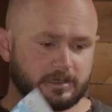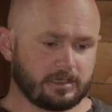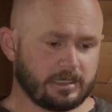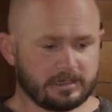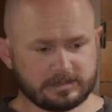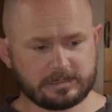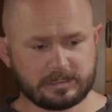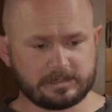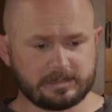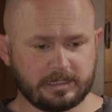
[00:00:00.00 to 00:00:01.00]
the
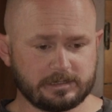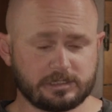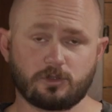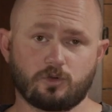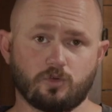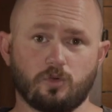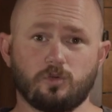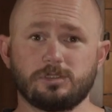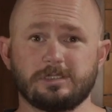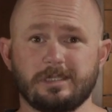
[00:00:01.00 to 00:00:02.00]
6 Cents craws,